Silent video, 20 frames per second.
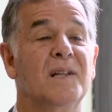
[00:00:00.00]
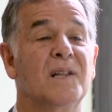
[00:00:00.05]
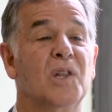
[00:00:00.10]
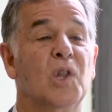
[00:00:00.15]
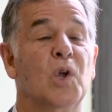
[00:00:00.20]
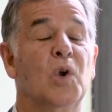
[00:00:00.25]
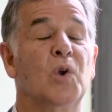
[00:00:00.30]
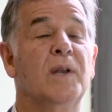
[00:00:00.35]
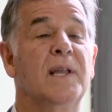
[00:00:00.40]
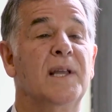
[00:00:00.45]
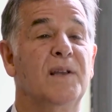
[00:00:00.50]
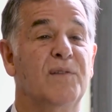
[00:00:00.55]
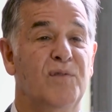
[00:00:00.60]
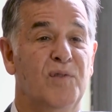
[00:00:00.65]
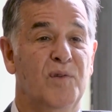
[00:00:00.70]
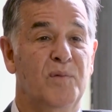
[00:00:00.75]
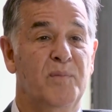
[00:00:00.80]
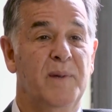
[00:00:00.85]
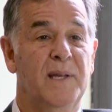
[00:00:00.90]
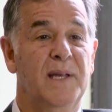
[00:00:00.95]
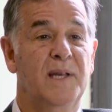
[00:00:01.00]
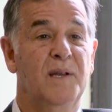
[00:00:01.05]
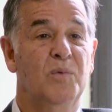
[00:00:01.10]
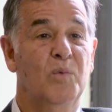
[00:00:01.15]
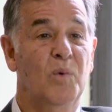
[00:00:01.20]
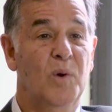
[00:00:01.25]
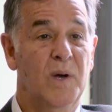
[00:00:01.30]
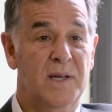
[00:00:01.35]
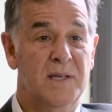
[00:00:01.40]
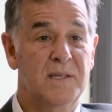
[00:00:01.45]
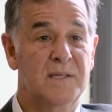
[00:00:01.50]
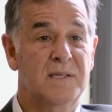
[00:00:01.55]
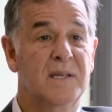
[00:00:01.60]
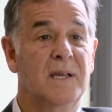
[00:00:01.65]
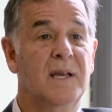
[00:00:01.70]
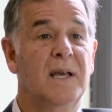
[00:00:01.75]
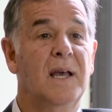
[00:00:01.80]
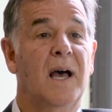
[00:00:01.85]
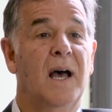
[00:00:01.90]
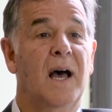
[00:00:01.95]
learning for me was,
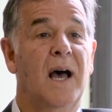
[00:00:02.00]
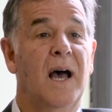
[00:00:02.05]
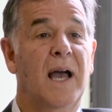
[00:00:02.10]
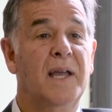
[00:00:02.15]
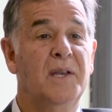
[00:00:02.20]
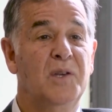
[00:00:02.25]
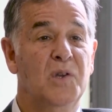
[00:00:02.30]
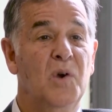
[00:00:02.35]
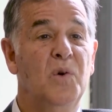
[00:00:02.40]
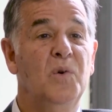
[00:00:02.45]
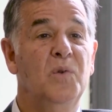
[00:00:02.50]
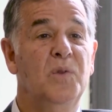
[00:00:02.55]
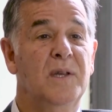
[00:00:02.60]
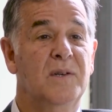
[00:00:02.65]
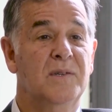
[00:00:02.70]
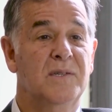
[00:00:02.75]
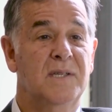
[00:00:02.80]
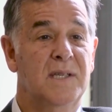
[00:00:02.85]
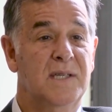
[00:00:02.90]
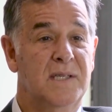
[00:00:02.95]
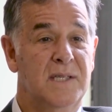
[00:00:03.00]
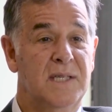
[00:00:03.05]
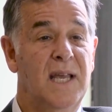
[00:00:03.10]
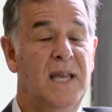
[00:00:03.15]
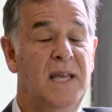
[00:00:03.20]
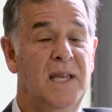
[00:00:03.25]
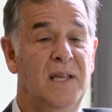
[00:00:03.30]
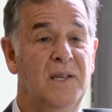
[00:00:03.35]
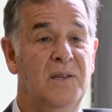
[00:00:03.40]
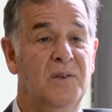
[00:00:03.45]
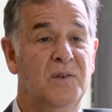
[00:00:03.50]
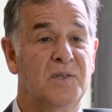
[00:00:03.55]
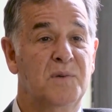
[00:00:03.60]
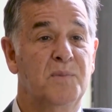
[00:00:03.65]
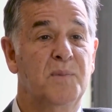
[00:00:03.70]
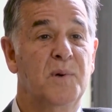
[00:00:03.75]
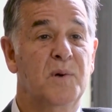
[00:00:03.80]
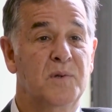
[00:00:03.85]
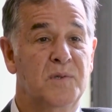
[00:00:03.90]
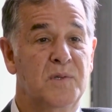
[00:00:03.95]
I know there's this saying you're
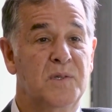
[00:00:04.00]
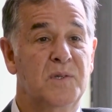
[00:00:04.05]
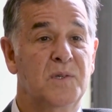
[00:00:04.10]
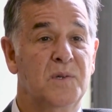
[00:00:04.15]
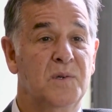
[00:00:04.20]
supposed